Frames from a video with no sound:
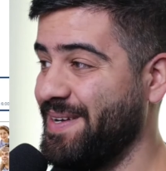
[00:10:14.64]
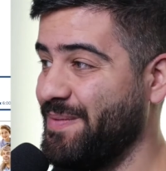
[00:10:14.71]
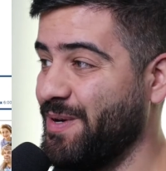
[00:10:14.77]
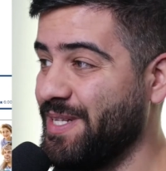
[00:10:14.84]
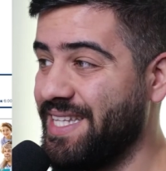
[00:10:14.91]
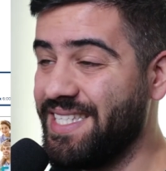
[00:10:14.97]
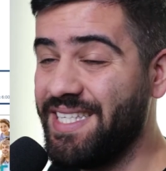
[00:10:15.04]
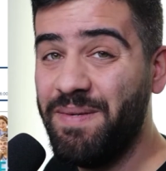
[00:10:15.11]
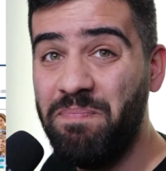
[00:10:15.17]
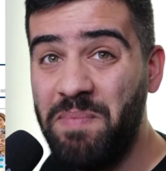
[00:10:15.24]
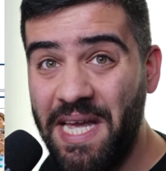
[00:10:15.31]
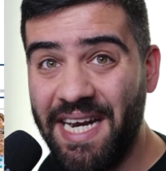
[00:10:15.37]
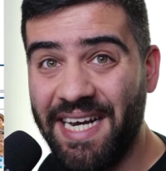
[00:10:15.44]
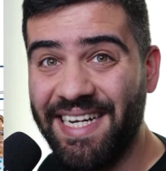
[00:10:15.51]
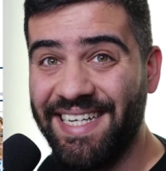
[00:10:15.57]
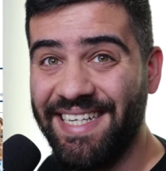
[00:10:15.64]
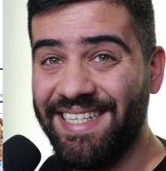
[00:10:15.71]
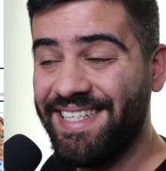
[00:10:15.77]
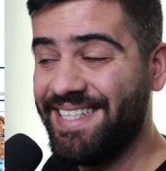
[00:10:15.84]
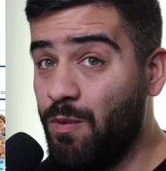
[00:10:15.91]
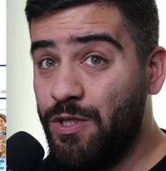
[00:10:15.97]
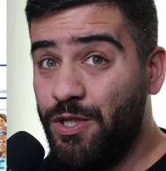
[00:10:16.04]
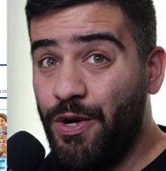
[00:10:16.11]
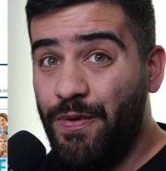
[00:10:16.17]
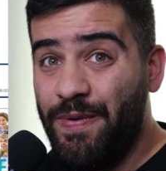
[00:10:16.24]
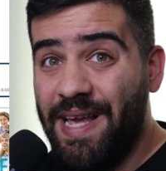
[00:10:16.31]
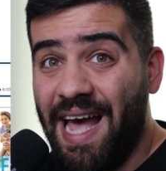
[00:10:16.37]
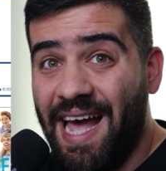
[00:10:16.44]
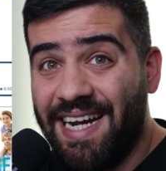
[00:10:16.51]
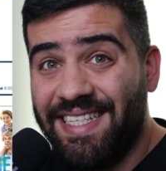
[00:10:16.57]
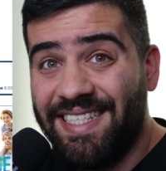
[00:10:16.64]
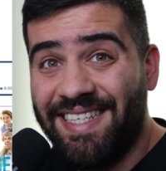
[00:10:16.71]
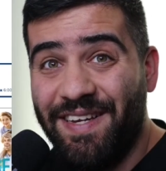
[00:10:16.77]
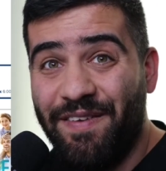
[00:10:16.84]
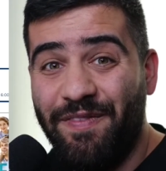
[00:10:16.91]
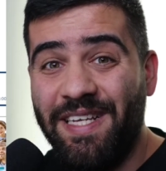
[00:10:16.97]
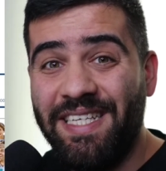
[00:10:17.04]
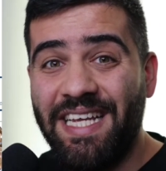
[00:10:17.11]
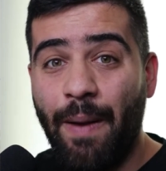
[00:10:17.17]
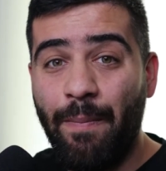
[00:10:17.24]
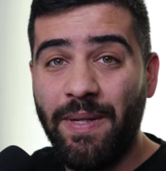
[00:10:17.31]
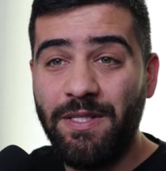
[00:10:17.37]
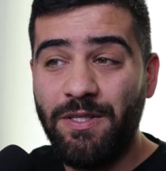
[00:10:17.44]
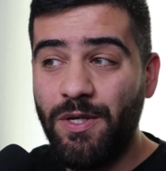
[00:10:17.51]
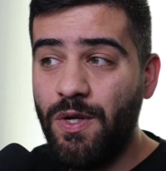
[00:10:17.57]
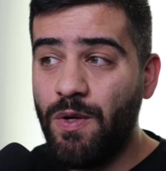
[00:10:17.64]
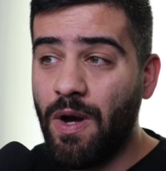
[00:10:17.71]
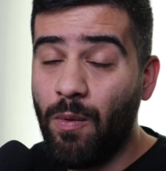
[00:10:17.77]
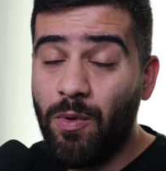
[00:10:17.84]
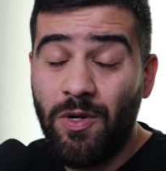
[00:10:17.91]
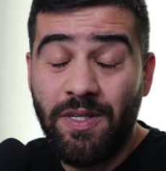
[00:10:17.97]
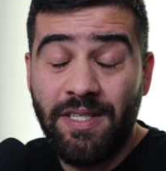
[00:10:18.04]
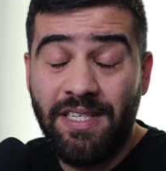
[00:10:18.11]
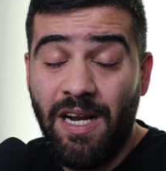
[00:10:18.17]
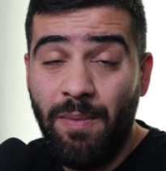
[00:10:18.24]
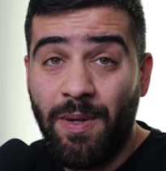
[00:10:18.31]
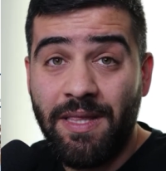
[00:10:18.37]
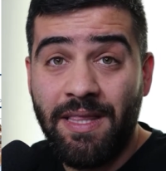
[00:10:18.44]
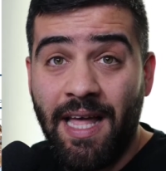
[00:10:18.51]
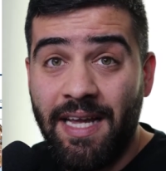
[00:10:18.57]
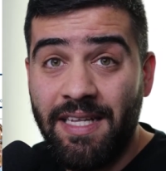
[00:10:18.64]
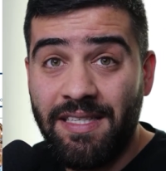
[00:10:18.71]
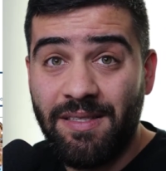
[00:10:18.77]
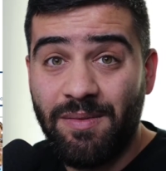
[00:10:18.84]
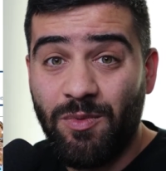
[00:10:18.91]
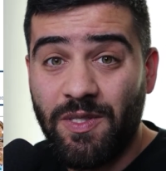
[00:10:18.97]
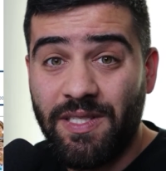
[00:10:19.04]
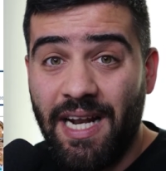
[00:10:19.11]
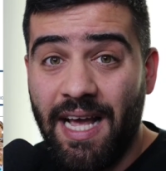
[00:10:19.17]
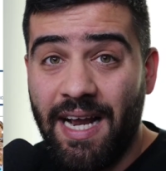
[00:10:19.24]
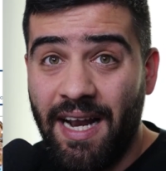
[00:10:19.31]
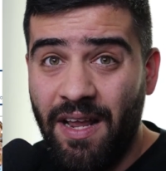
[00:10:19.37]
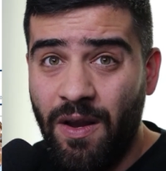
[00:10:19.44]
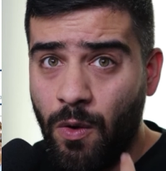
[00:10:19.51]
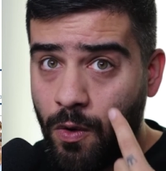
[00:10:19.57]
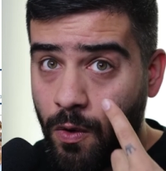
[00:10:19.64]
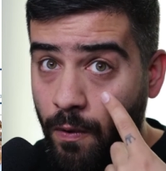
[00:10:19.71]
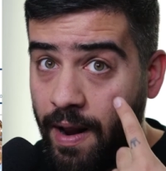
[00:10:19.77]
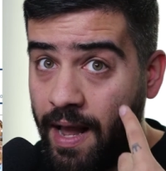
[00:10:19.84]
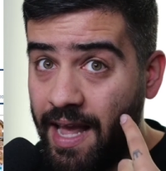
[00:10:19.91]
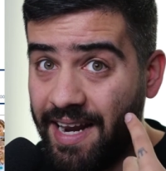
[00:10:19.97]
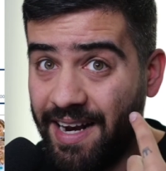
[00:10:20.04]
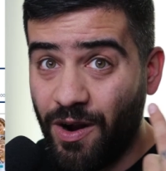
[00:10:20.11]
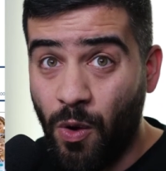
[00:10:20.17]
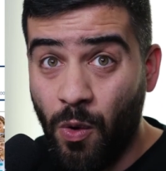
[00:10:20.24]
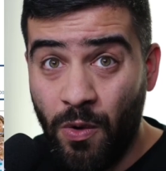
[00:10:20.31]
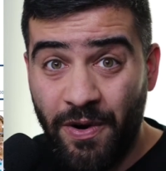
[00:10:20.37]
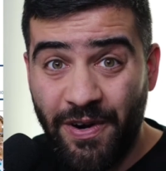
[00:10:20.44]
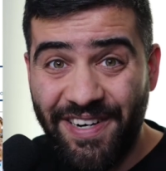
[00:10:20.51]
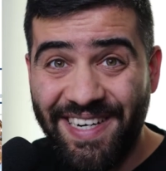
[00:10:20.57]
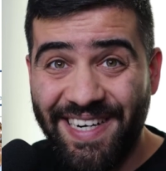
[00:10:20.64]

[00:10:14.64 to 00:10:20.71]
What does it mean? How would you react if this happened to you? I wouldn't sleep at night, most likely, or cry in a corner.